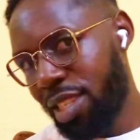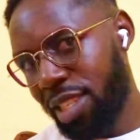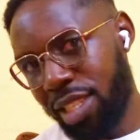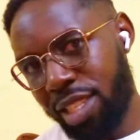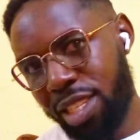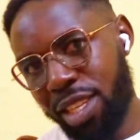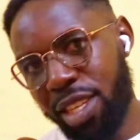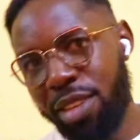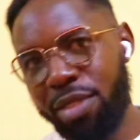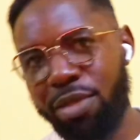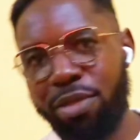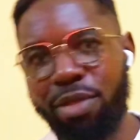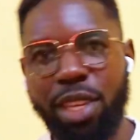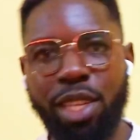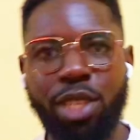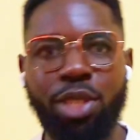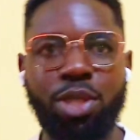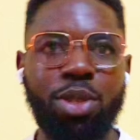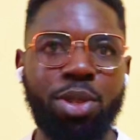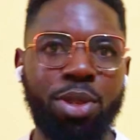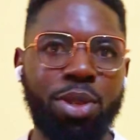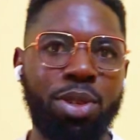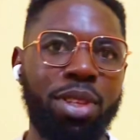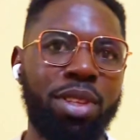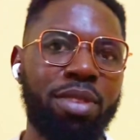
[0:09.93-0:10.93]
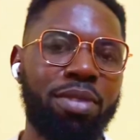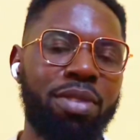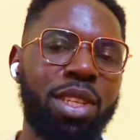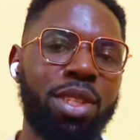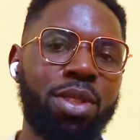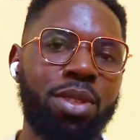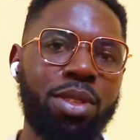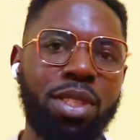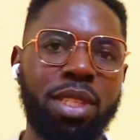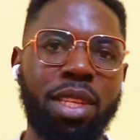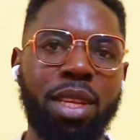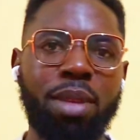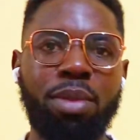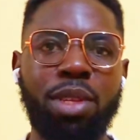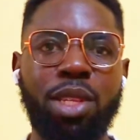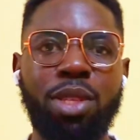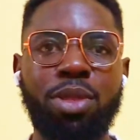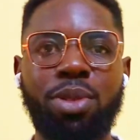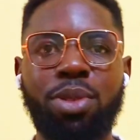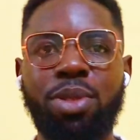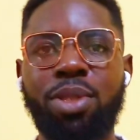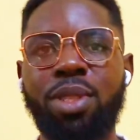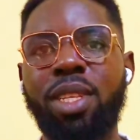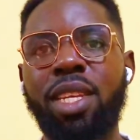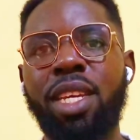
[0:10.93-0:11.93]
the investor
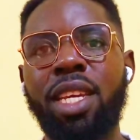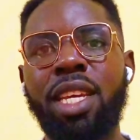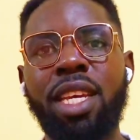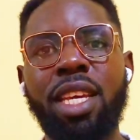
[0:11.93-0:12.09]
Sabinus.